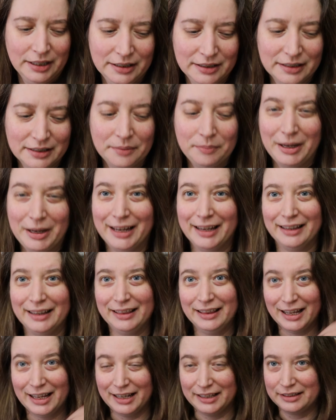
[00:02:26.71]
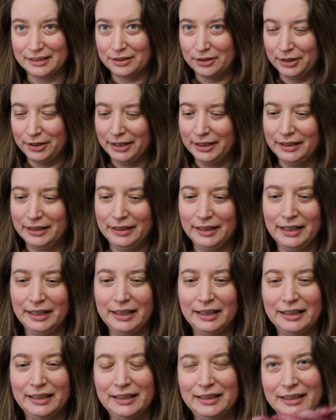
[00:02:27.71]
To make it less
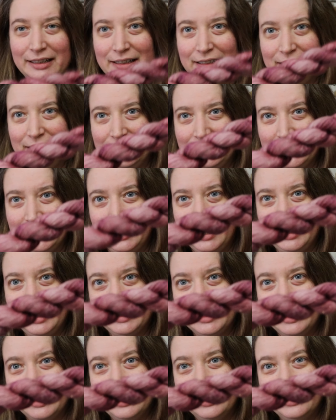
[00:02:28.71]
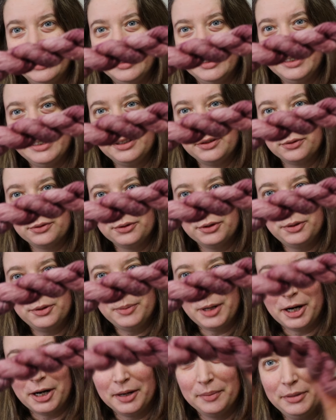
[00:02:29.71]
crinkly. Today's color is
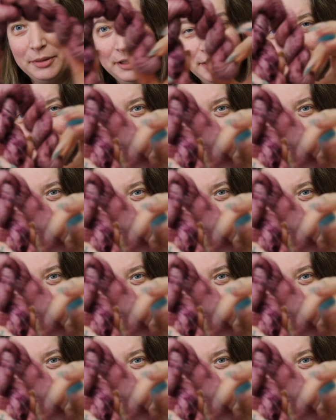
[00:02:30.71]
rhubarb.